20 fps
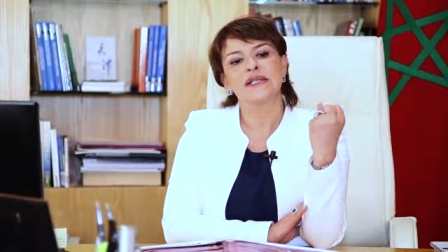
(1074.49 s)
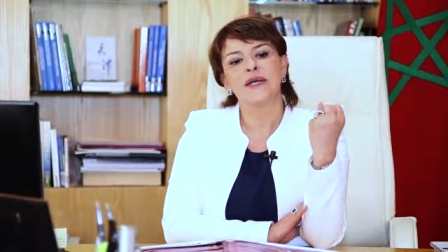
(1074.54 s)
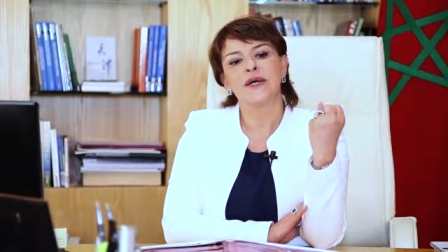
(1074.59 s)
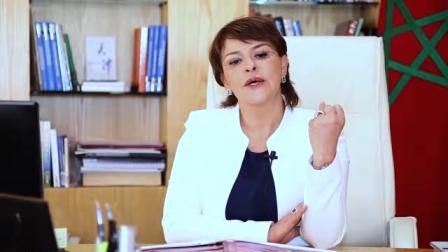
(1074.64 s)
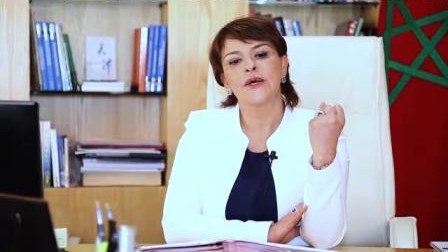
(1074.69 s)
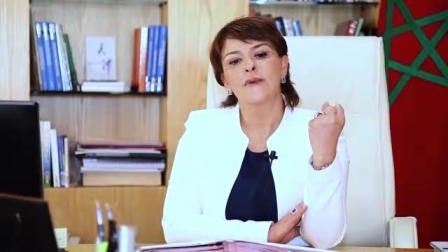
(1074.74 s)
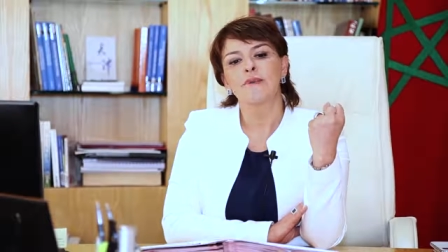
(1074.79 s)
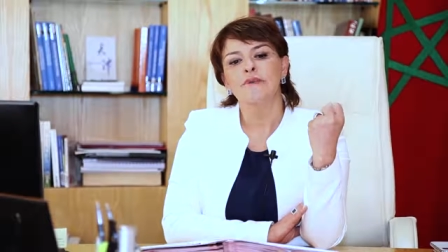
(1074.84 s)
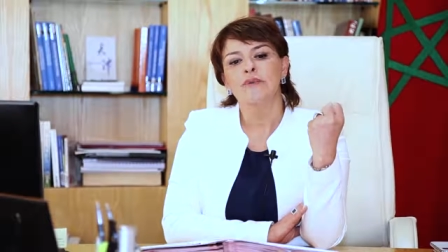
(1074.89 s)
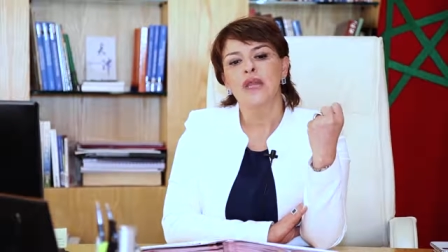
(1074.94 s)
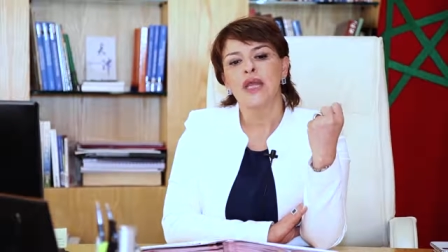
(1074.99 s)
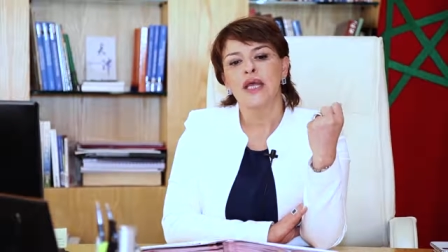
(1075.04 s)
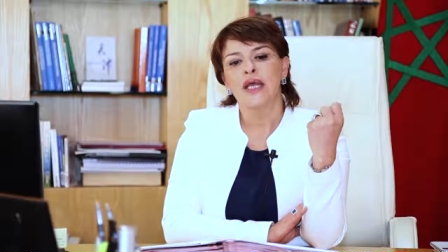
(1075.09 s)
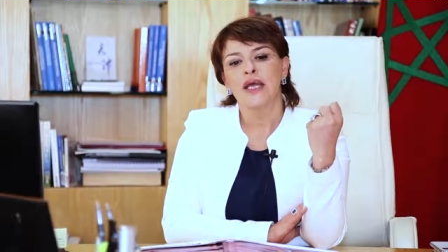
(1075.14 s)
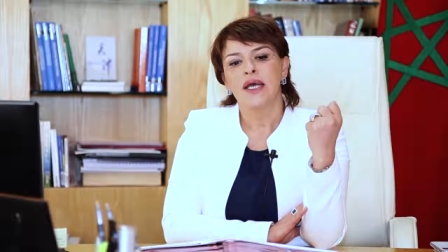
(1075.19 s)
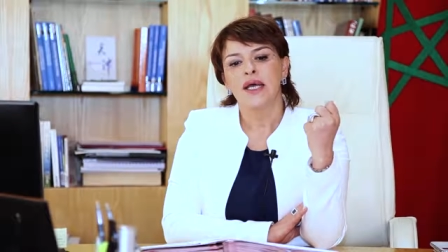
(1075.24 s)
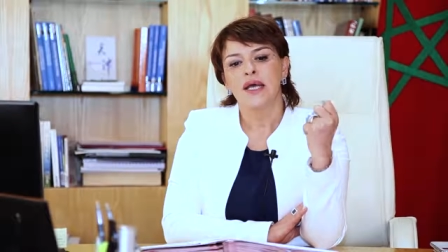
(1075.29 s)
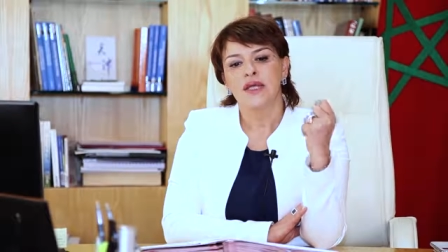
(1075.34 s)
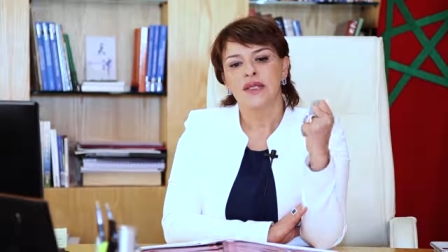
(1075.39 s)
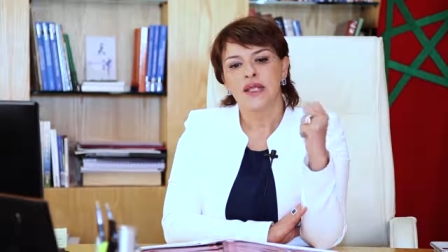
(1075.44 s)

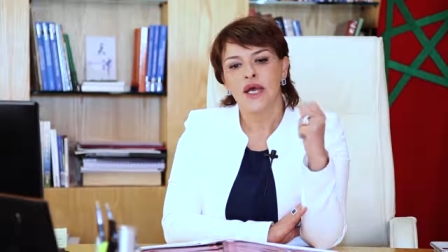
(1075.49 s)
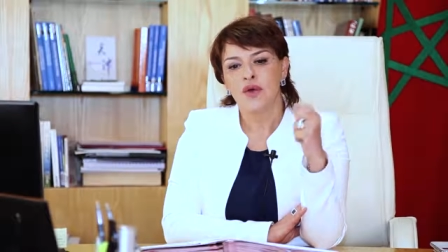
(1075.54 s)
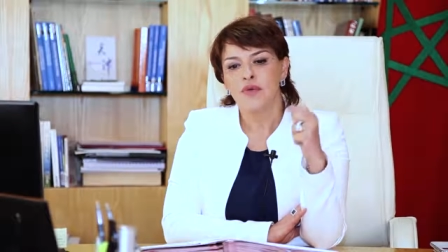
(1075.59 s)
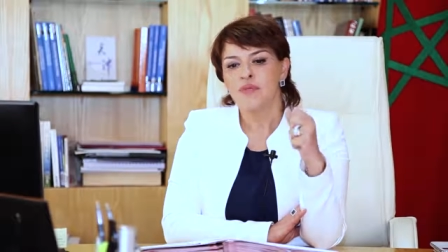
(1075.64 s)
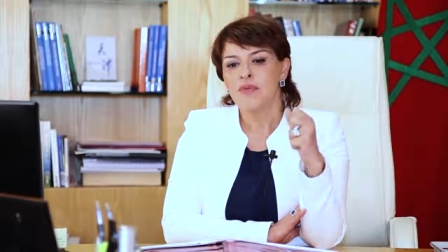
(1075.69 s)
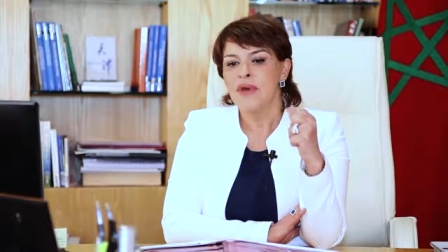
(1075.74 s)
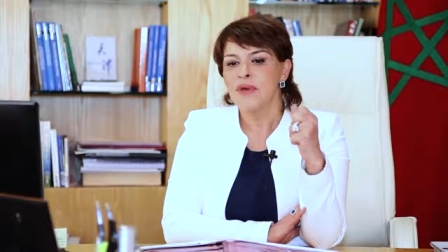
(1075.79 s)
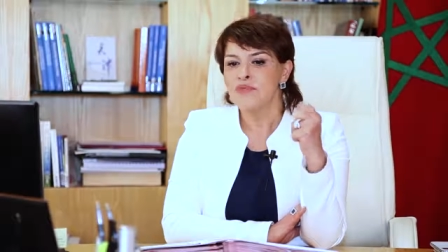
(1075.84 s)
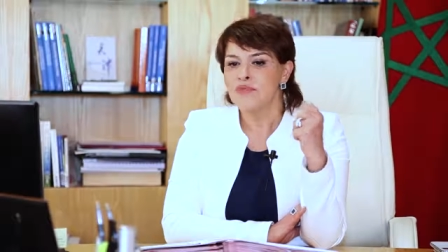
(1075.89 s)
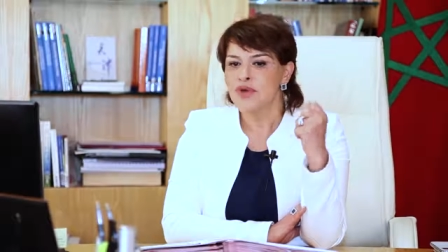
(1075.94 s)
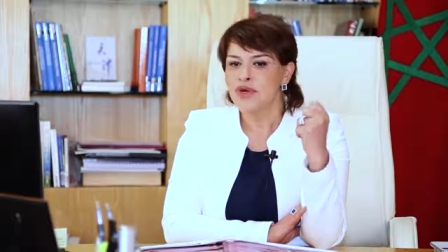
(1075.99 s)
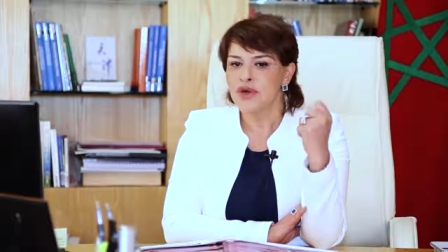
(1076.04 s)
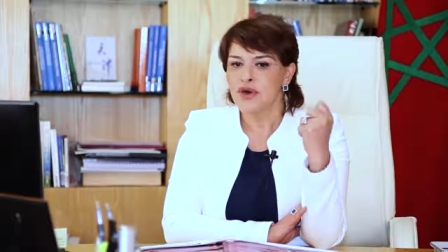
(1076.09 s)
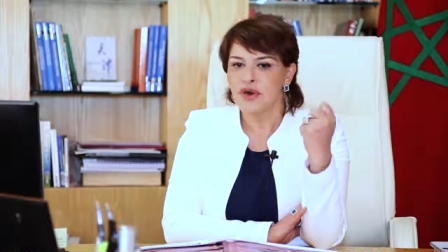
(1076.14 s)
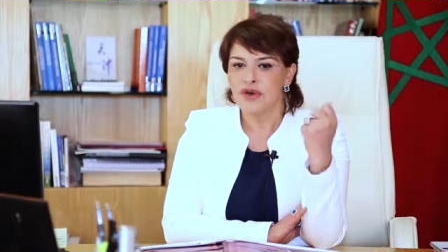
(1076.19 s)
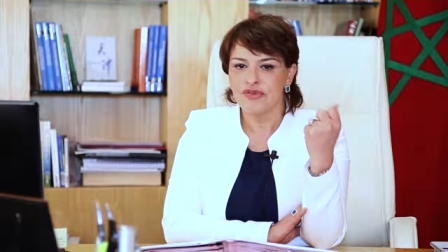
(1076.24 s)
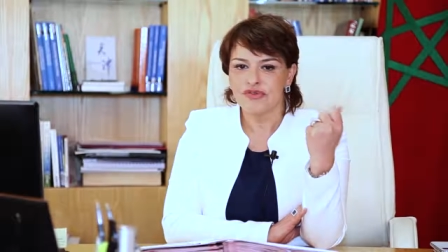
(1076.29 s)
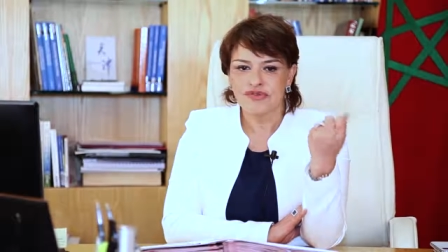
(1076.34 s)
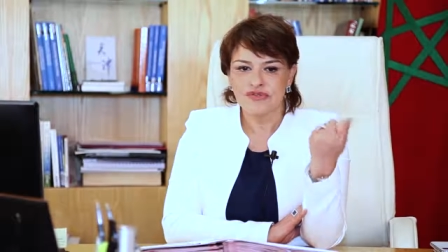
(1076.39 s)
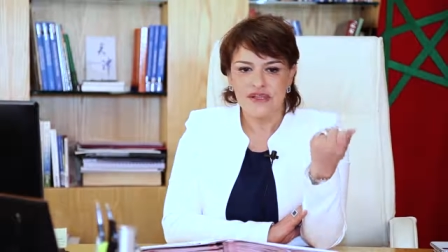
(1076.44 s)
now member
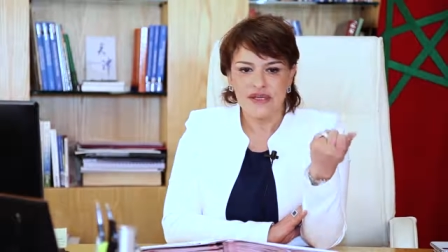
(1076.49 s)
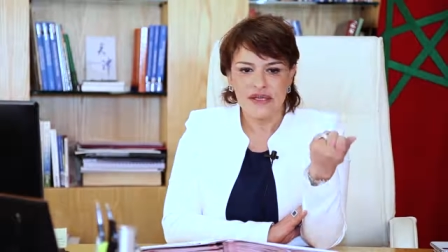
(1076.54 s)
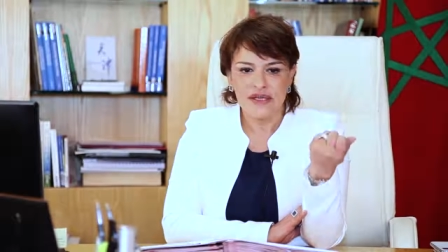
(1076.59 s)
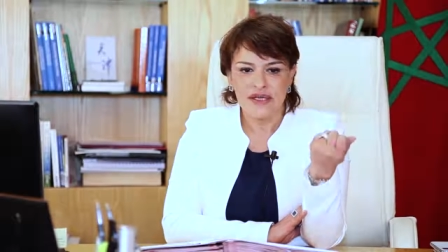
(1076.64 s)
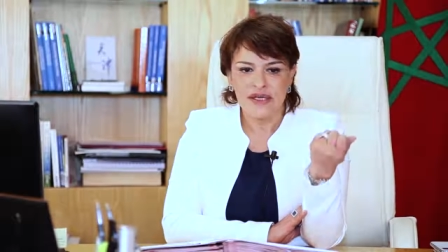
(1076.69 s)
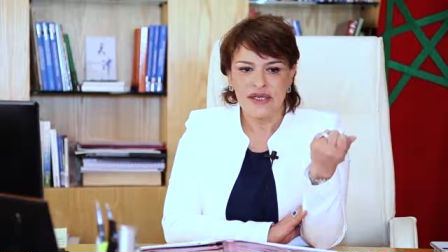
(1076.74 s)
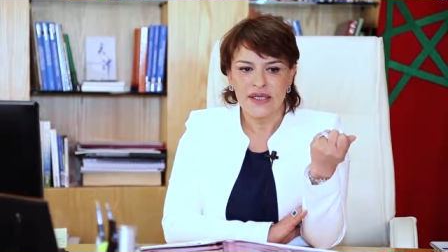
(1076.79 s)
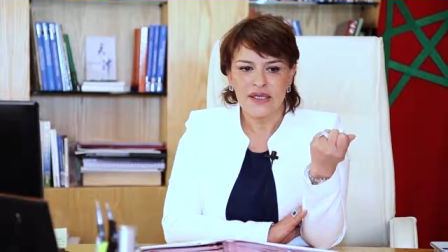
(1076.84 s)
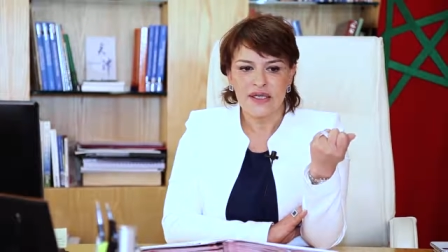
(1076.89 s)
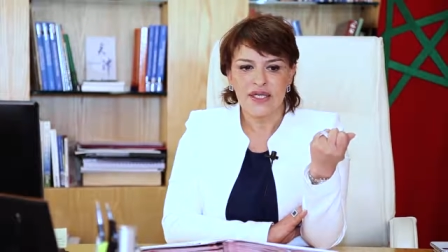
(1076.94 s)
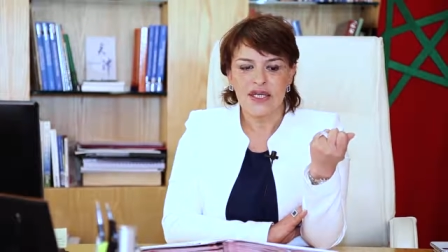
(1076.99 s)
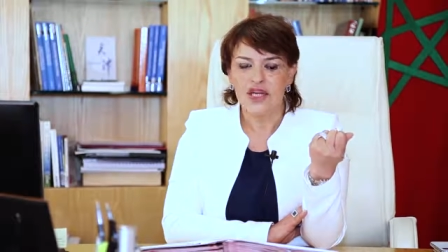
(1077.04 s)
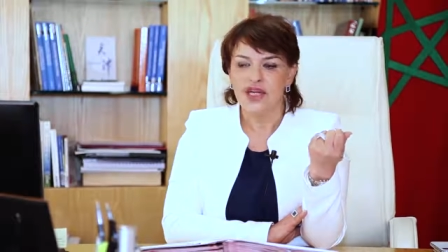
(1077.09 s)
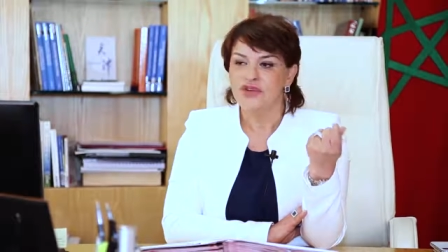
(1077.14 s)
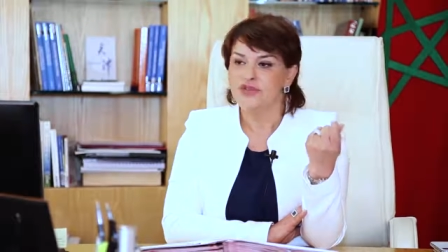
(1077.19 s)
of the